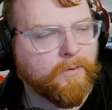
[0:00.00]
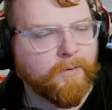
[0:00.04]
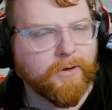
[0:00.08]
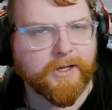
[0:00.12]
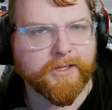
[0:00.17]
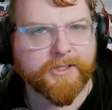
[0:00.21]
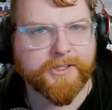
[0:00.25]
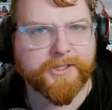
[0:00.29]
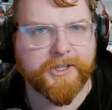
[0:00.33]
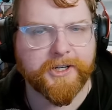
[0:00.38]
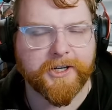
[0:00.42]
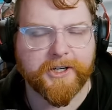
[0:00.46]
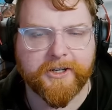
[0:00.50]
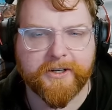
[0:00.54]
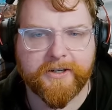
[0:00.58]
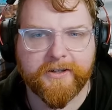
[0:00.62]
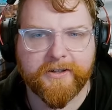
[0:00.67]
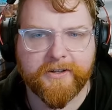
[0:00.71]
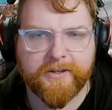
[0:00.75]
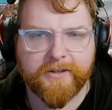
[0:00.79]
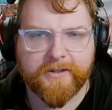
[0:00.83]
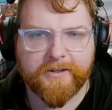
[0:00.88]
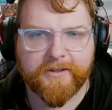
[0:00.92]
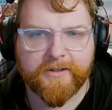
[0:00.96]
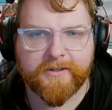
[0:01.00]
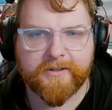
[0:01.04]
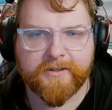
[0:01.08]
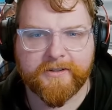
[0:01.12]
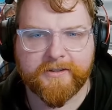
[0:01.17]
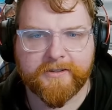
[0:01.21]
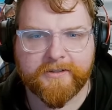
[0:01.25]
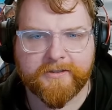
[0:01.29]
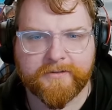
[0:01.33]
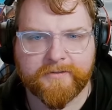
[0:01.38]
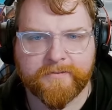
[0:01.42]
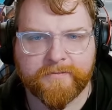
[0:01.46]
then you just carry
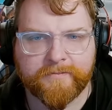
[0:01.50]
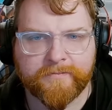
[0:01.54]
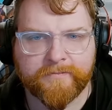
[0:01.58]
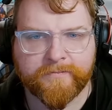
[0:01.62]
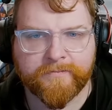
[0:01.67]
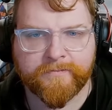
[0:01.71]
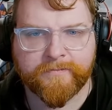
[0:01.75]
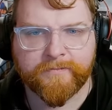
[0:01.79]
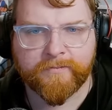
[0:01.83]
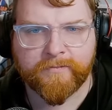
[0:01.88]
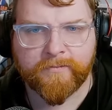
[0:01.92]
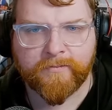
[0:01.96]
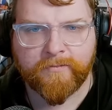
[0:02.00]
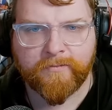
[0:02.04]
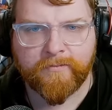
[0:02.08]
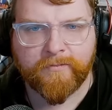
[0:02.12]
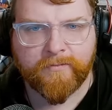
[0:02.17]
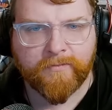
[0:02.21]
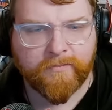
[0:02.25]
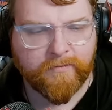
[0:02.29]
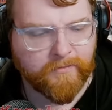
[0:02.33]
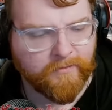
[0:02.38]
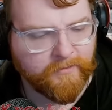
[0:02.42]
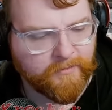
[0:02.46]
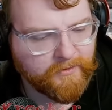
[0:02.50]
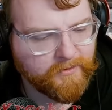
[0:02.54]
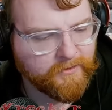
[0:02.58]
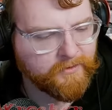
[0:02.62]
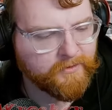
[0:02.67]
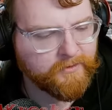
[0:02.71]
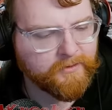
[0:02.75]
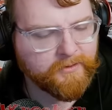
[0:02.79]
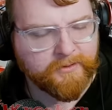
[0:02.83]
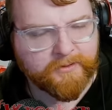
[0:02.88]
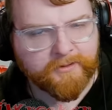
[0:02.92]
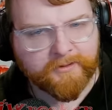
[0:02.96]
that paper with you at all times and you're
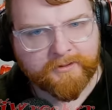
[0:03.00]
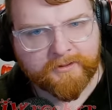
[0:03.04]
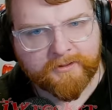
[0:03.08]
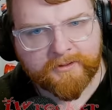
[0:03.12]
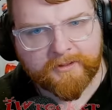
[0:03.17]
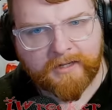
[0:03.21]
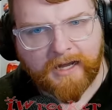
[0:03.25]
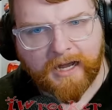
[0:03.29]
good to go.